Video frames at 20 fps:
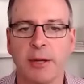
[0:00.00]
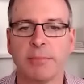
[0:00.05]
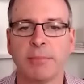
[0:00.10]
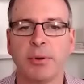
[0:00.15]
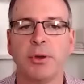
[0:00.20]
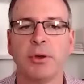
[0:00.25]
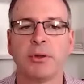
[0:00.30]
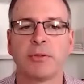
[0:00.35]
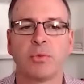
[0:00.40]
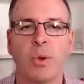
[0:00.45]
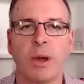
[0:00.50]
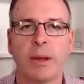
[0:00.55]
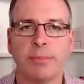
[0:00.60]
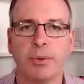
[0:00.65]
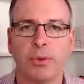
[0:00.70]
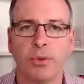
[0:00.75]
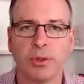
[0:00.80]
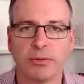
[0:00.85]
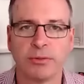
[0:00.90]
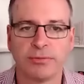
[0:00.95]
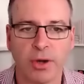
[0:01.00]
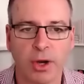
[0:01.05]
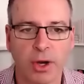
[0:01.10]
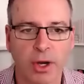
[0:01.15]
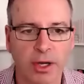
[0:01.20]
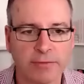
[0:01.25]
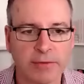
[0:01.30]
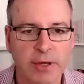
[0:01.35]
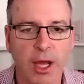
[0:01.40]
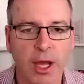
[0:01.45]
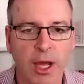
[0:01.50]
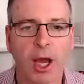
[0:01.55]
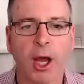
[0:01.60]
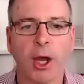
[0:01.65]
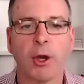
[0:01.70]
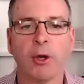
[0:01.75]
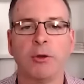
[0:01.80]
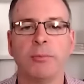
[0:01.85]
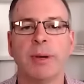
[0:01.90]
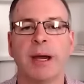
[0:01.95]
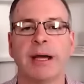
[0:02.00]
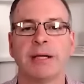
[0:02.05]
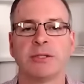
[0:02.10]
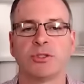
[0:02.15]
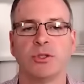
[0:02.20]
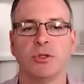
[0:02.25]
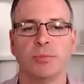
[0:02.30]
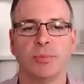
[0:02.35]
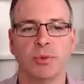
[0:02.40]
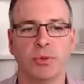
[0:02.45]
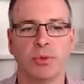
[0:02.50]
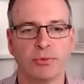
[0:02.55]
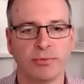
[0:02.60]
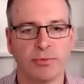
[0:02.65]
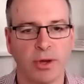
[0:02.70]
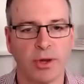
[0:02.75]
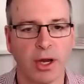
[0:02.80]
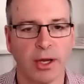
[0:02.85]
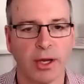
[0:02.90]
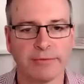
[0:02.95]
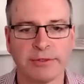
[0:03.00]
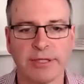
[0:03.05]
Perth 1.5%, Hobart 2.5%,